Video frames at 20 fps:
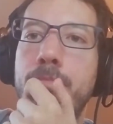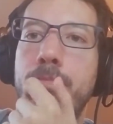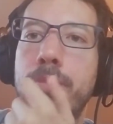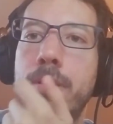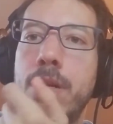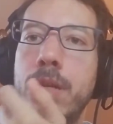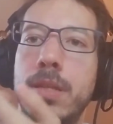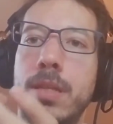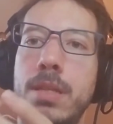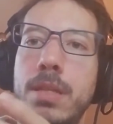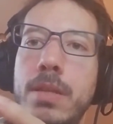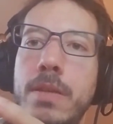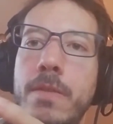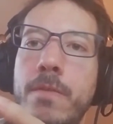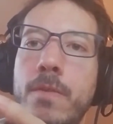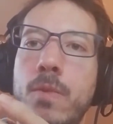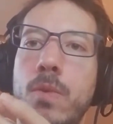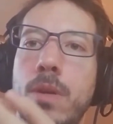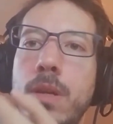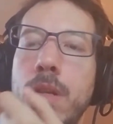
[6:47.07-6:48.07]

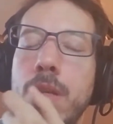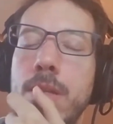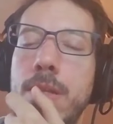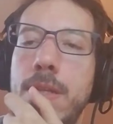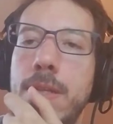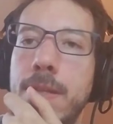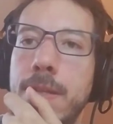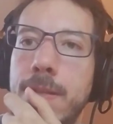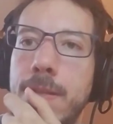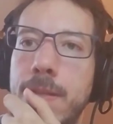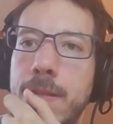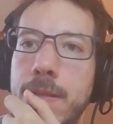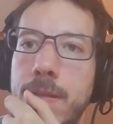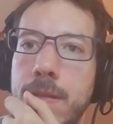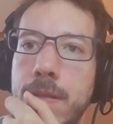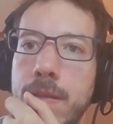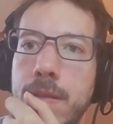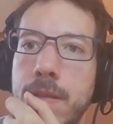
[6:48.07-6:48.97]
positive qualities.